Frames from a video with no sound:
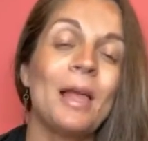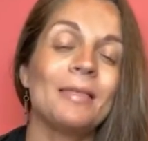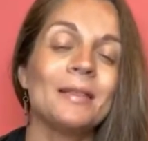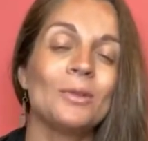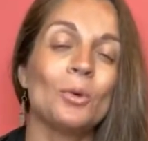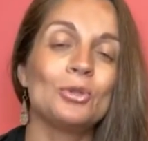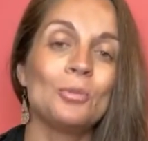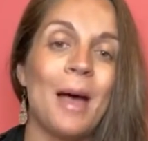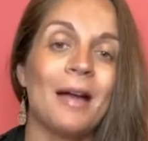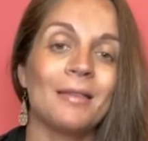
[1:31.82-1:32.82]
let this hold
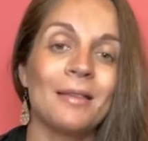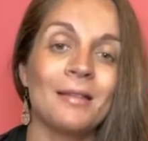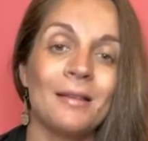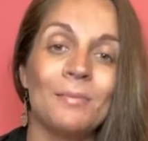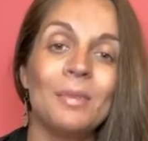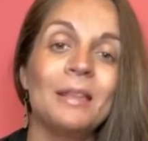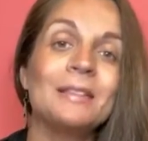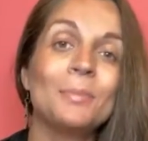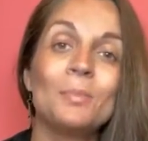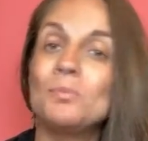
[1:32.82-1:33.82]
you back, then
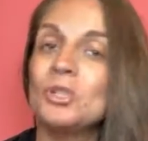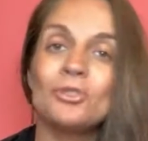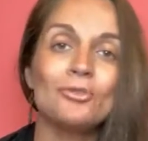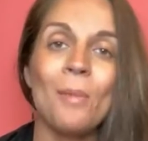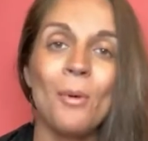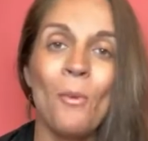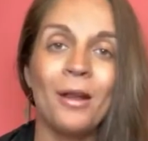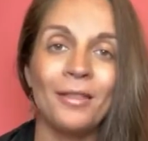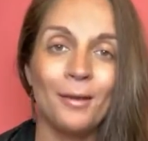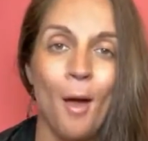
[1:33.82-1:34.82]
please just drop a
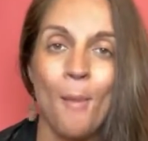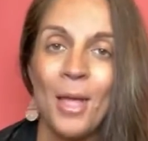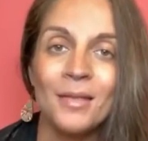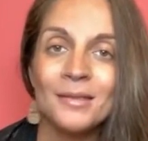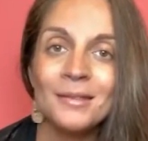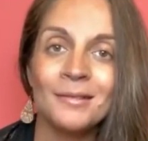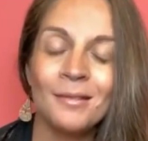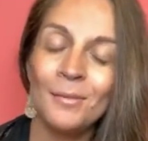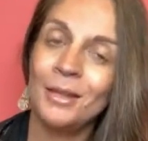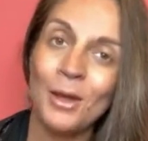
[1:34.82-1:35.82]
1 in the comments.
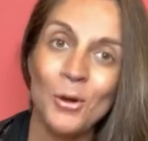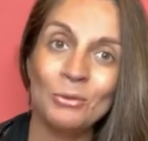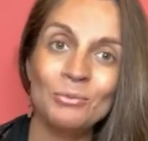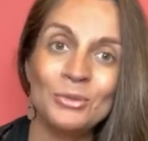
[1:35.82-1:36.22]
Let me know.